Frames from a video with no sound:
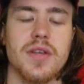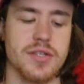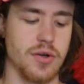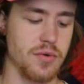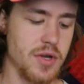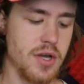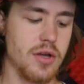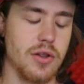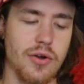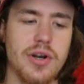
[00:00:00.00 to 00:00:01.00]
So
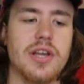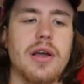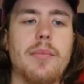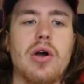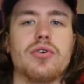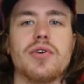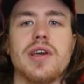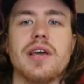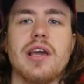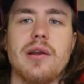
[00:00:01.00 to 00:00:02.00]
learning about
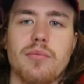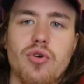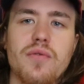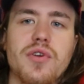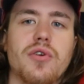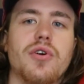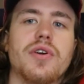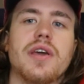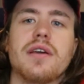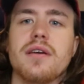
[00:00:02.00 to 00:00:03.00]
cooking and improving your
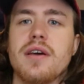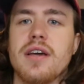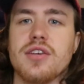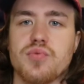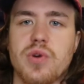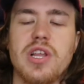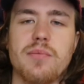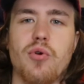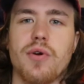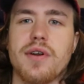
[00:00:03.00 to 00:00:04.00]
cooking is really
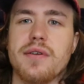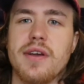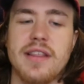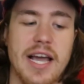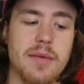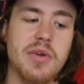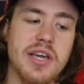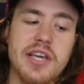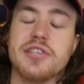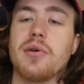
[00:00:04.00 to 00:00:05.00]
important. That can be a
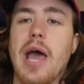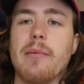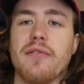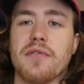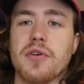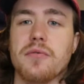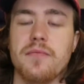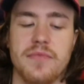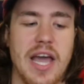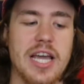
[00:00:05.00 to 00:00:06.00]
keystone habit for you.
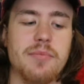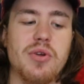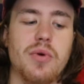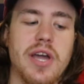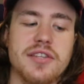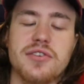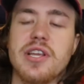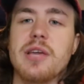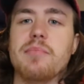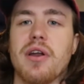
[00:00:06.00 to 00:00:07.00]
That can be what gets you to
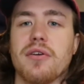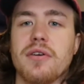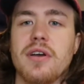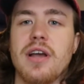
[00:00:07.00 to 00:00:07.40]
eat better.